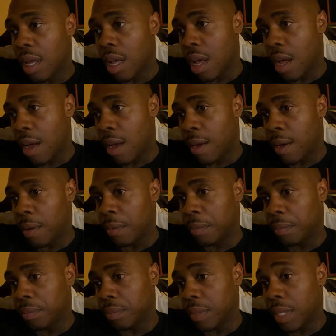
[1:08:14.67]

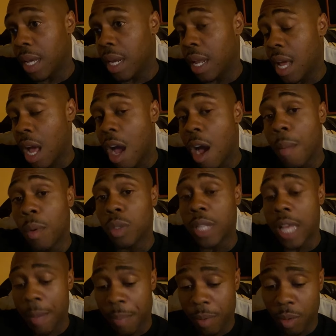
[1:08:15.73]
And it almost
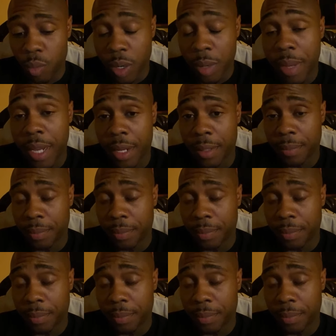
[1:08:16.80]
happened with me.